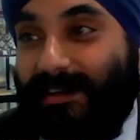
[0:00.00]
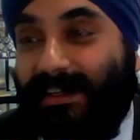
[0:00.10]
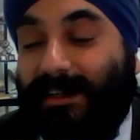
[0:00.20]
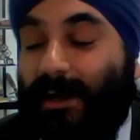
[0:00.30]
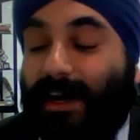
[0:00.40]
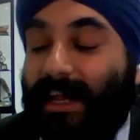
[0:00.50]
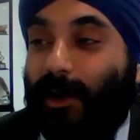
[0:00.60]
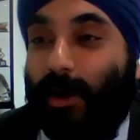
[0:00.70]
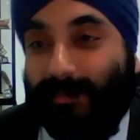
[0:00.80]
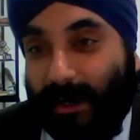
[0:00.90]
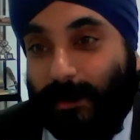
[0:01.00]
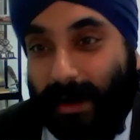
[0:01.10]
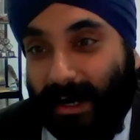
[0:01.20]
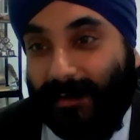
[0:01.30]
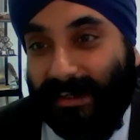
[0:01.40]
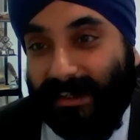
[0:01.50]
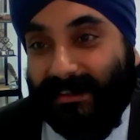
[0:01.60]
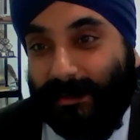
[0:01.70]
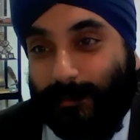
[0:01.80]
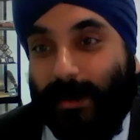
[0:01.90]
I get a lot of
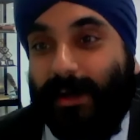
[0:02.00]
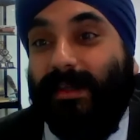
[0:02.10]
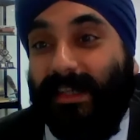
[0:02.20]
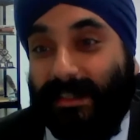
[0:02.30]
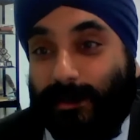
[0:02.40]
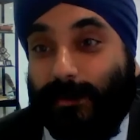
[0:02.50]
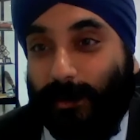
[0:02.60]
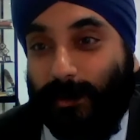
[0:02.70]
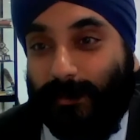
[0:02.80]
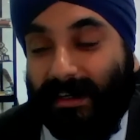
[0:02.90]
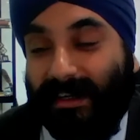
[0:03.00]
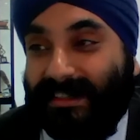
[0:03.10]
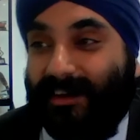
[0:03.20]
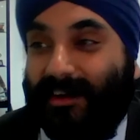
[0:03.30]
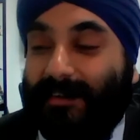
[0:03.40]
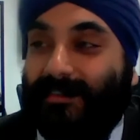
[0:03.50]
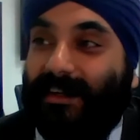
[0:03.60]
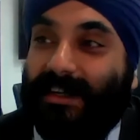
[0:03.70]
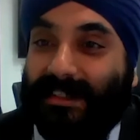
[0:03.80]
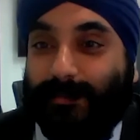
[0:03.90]
inquiries, work with this group. So I've
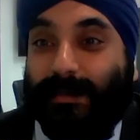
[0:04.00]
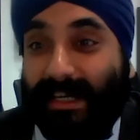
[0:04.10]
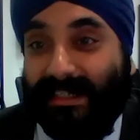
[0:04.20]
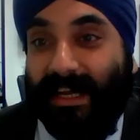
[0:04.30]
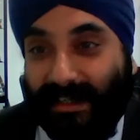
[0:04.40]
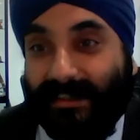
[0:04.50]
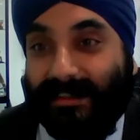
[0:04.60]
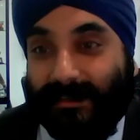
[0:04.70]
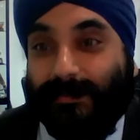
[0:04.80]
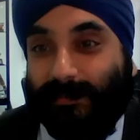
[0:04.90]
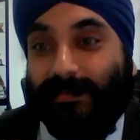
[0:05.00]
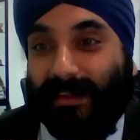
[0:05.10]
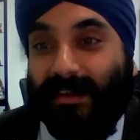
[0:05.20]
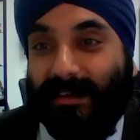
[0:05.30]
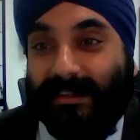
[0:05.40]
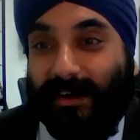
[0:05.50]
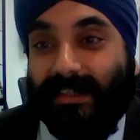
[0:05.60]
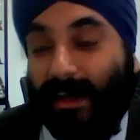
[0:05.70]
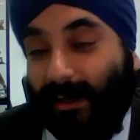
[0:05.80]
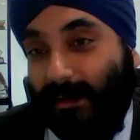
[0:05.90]
learned to play tennis. So I
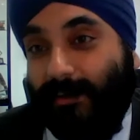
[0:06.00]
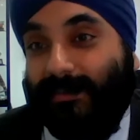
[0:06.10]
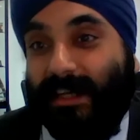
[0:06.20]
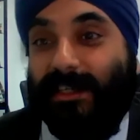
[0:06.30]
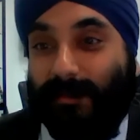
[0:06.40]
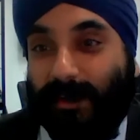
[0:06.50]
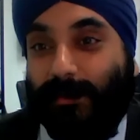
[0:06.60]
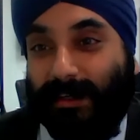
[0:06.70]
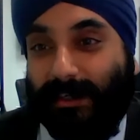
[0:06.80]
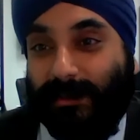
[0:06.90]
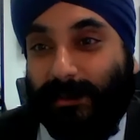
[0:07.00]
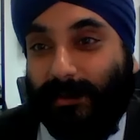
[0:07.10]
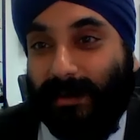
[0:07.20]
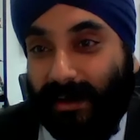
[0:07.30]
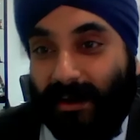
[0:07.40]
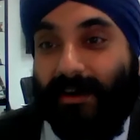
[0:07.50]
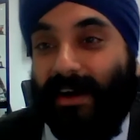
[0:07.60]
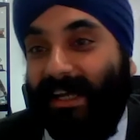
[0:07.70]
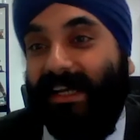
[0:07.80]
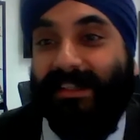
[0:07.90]
say, okay, you said to me you want a tour.
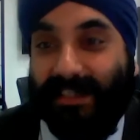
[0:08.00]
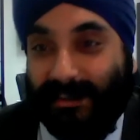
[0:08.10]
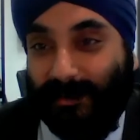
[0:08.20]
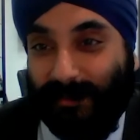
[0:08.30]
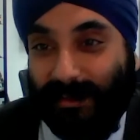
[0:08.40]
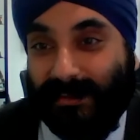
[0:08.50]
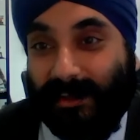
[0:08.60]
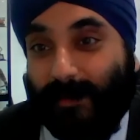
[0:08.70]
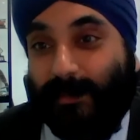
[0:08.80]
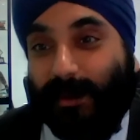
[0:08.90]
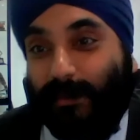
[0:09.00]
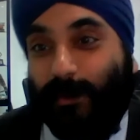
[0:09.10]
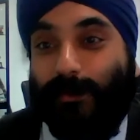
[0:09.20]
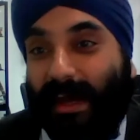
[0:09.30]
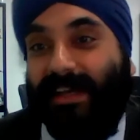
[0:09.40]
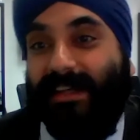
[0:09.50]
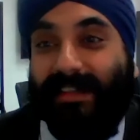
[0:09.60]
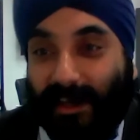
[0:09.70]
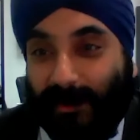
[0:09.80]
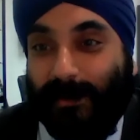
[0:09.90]
I need this from you. So I put the ball back in
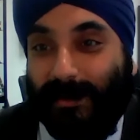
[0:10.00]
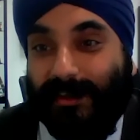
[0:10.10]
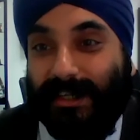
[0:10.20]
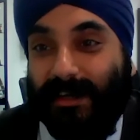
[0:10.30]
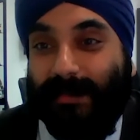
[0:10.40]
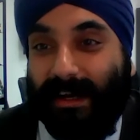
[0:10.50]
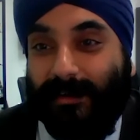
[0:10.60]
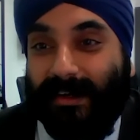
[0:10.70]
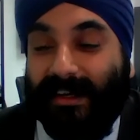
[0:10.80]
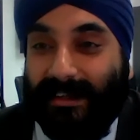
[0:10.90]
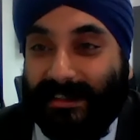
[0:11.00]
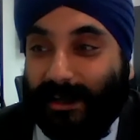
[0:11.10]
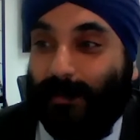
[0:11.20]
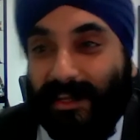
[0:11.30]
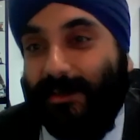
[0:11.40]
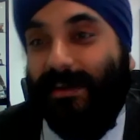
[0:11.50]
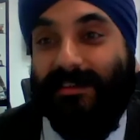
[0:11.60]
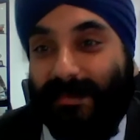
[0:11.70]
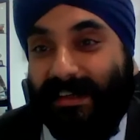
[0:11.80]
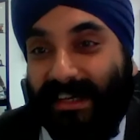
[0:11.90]
their court on Gmail. So when you
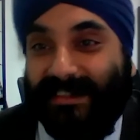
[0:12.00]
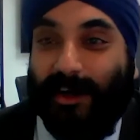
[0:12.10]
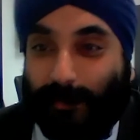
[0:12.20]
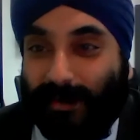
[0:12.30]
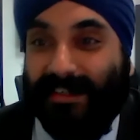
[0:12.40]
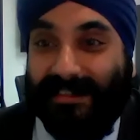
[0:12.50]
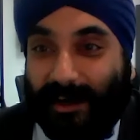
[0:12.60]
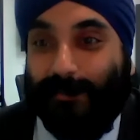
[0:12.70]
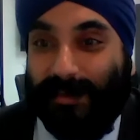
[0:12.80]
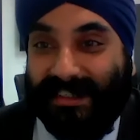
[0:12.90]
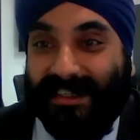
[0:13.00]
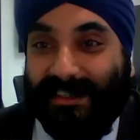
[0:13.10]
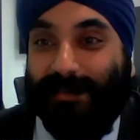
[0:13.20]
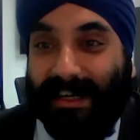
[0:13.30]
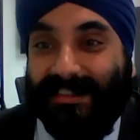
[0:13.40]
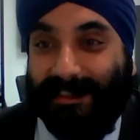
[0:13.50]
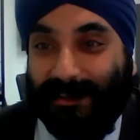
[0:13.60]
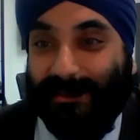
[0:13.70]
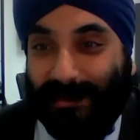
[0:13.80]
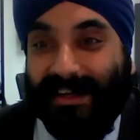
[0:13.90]
give me this, I'll proceed to base
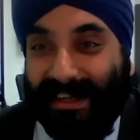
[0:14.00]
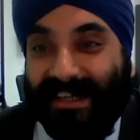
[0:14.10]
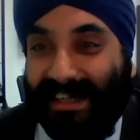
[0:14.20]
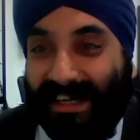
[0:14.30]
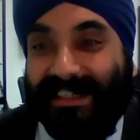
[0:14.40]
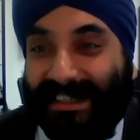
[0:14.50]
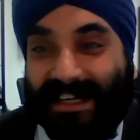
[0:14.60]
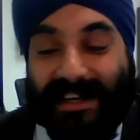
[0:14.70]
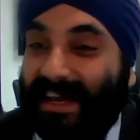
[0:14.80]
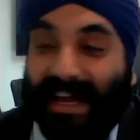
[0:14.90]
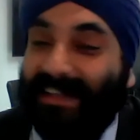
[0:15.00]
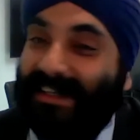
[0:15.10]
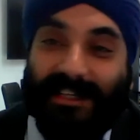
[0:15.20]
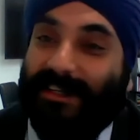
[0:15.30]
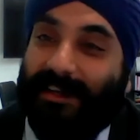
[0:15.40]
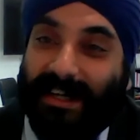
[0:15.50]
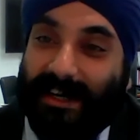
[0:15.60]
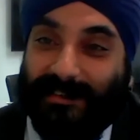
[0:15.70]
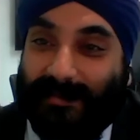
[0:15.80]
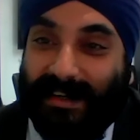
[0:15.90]
2, and then you don't
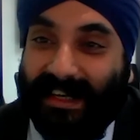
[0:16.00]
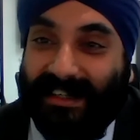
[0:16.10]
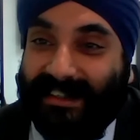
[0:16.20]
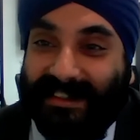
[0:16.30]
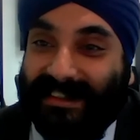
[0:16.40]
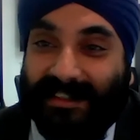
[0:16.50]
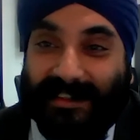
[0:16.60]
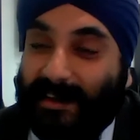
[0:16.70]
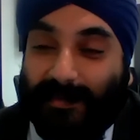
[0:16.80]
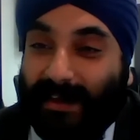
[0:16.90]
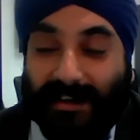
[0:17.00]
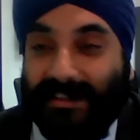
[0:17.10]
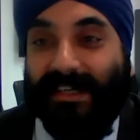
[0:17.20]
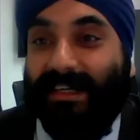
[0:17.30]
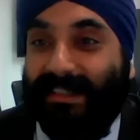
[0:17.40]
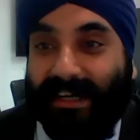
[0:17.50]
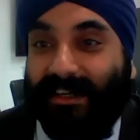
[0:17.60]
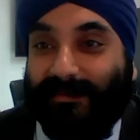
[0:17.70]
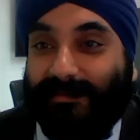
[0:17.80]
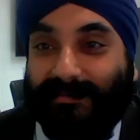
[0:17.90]
hear of them again. I just need a
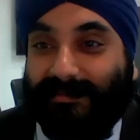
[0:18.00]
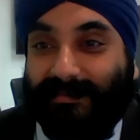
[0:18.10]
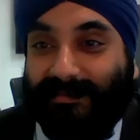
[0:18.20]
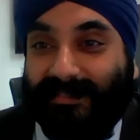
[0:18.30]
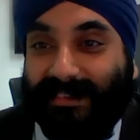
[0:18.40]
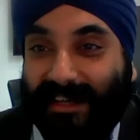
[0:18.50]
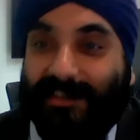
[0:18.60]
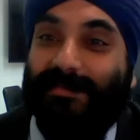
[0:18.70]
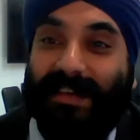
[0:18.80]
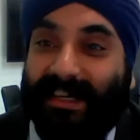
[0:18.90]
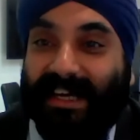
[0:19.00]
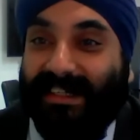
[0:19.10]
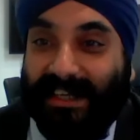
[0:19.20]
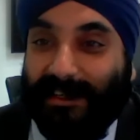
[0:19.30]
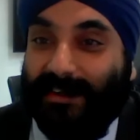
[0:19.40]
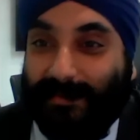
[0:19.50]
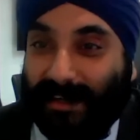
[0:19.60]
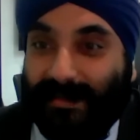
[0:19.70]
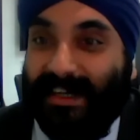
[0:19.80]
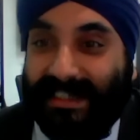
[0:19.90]
date. Can you give me a date that you can
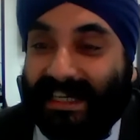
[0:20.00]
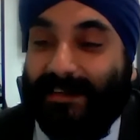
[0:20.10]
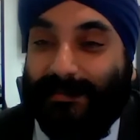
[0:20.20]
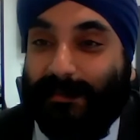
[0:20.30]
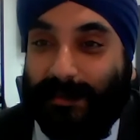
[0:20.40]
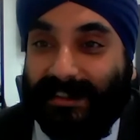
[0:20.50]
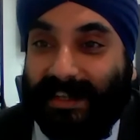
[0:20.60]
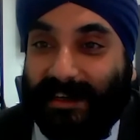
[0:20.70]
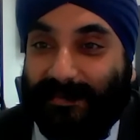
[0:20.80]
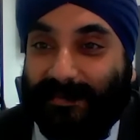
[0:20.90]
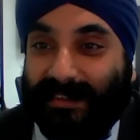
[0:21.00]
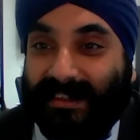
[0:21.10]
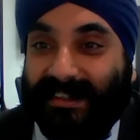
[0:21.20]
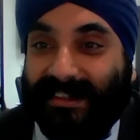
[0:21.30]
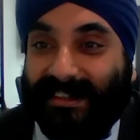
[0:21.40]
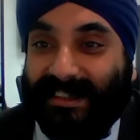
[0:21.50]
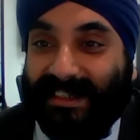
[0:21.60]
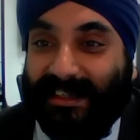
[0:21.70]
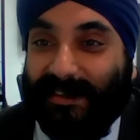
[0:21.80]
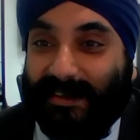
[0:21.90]
commit 10 people to come?
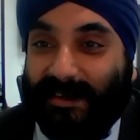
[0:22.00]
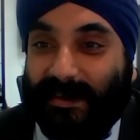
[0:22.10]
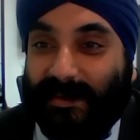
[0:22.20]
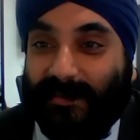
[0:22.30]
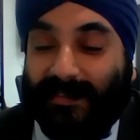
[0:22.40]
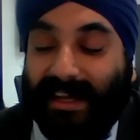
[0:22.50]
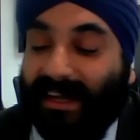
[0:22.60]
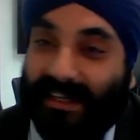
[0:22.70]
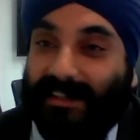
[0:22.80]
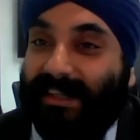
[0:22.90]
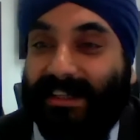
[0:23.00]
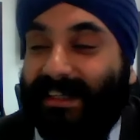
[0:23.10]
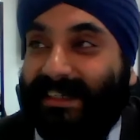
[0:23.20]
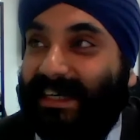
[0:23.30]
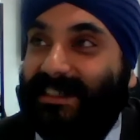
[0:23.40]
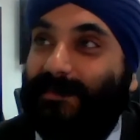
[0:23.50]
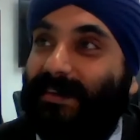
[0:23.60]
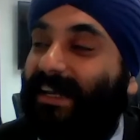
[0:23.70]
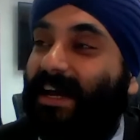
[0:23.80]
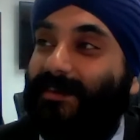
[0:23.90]
And then that doesn't happen.
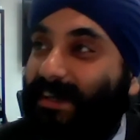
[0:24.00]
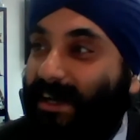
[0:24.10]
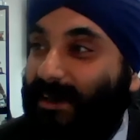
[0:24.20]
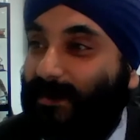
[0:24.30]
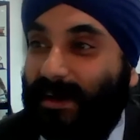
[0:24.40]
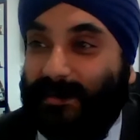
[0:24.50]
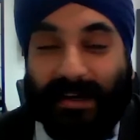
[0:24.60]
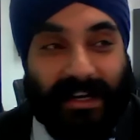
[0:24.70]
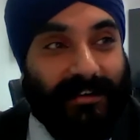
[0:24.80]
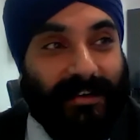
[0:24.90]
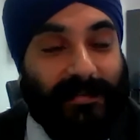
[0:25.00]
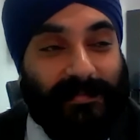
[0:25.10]
Then I have another one where